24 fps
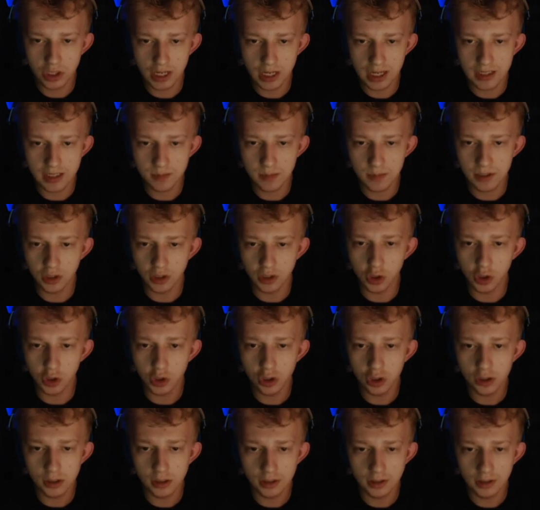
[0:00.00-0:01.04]
has been
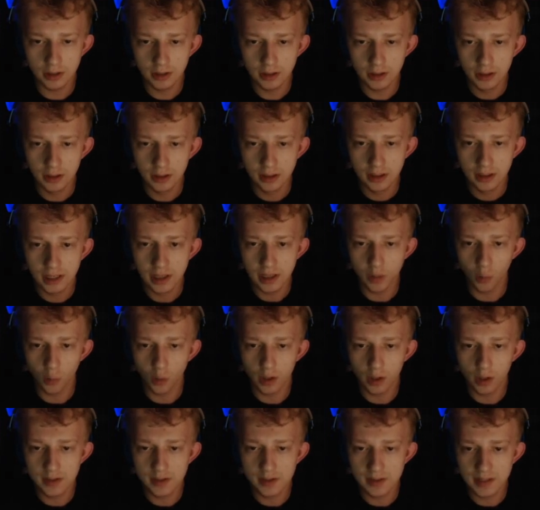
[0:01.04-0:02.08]
good in
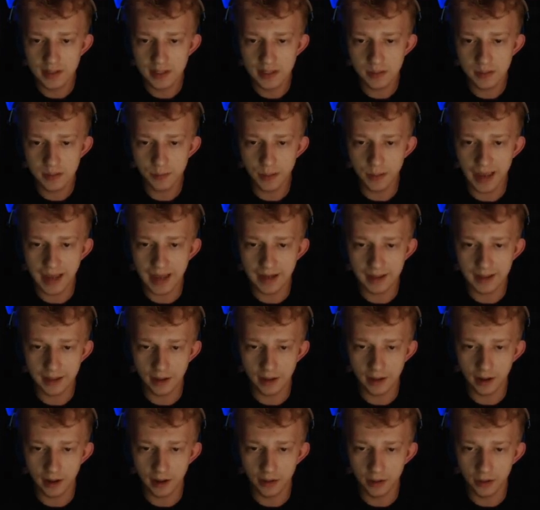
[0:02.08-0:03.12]
one sense, bad in
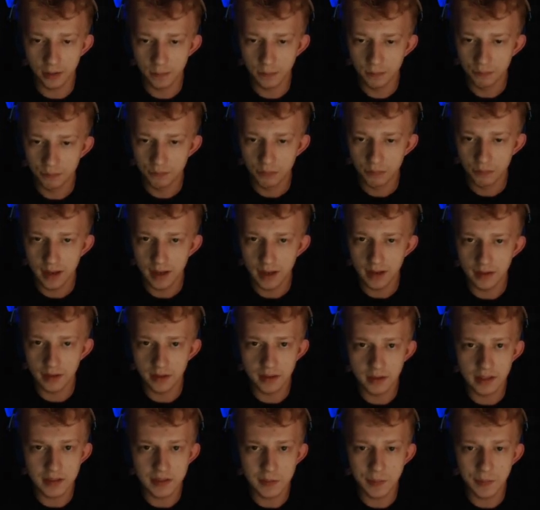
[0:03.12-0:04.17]
another. And
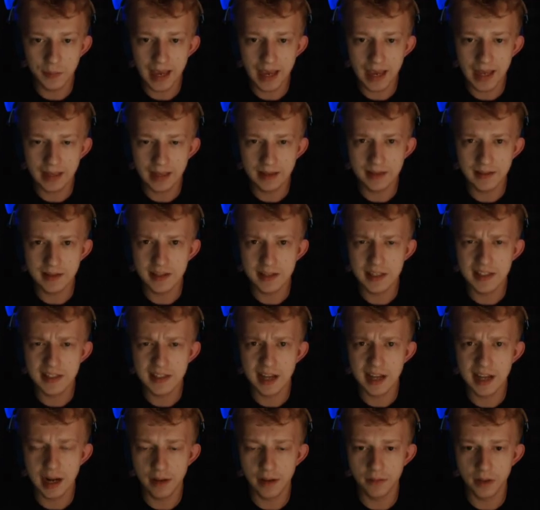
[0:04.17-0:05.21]
it's bad in the sense
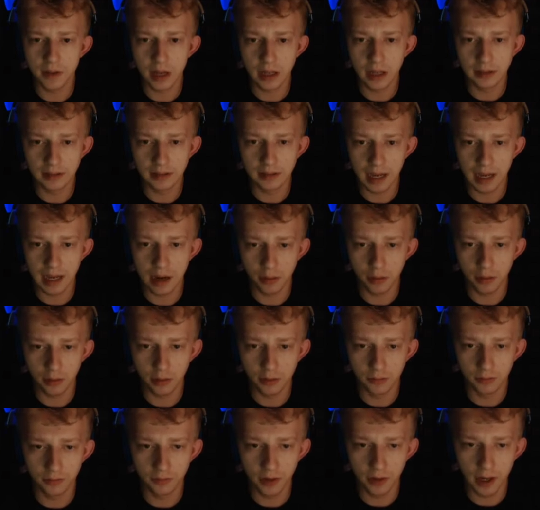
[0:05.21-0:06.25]
that I've gotten out
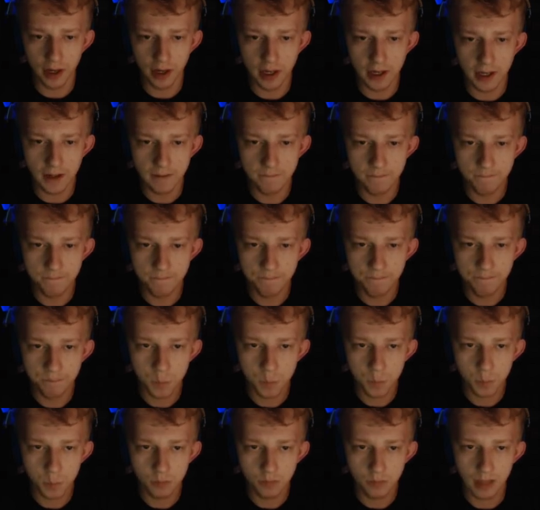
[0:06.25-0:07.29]
of
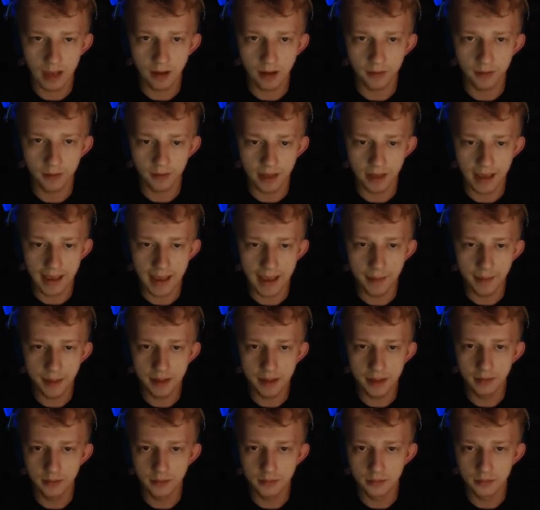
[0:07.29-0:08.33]
the
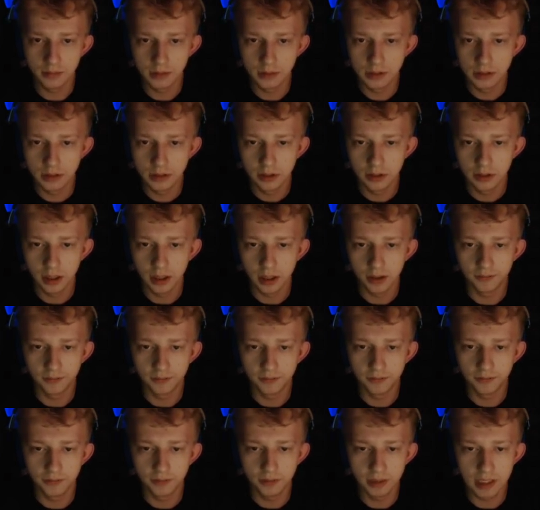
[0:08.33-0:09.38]
habit
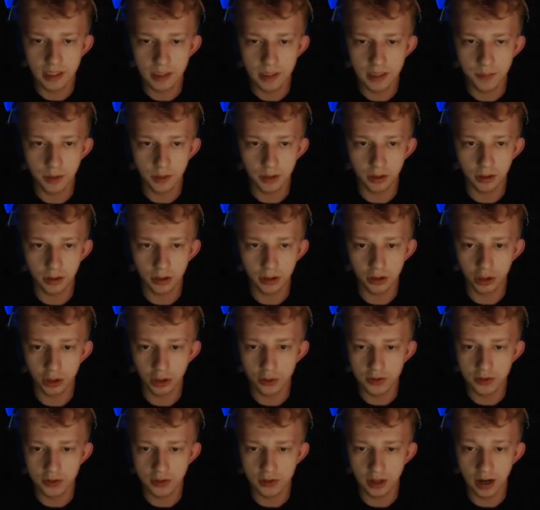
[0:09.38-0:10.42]
of keeping a
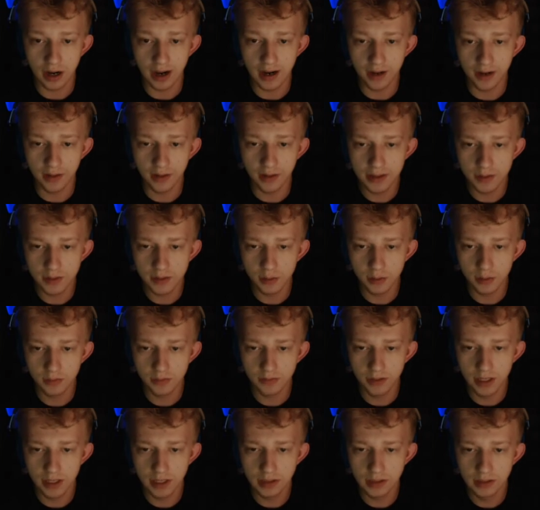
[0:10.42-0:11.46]
closer eye on that sort of
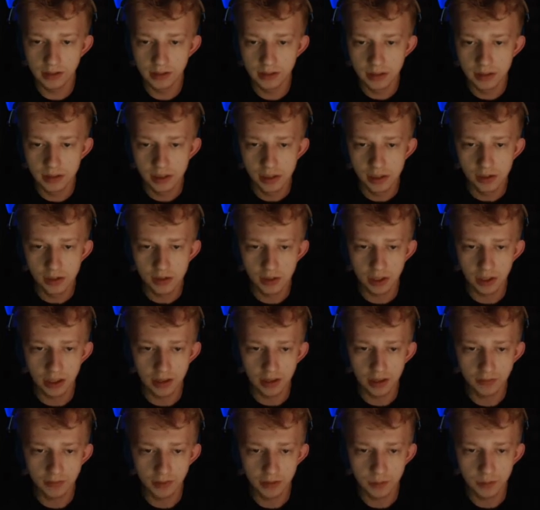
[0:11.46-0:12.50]
thing. So I'll
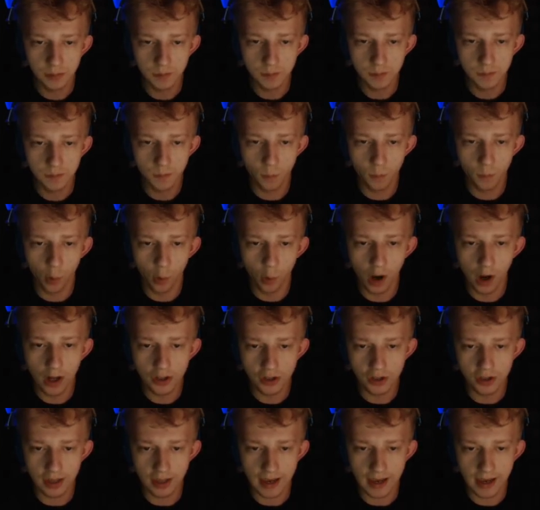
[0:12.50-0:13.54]
have to
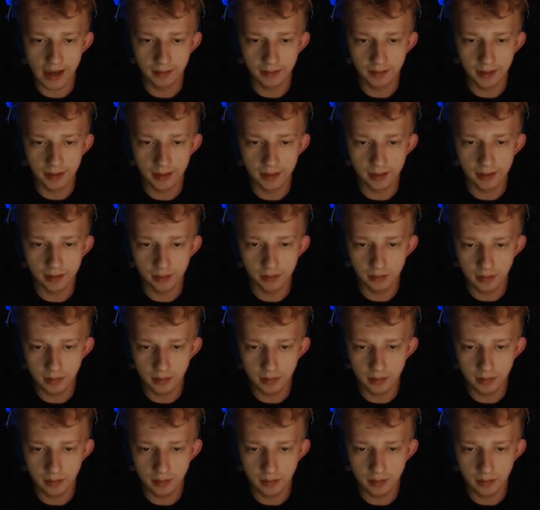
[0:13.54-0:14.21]
watch that and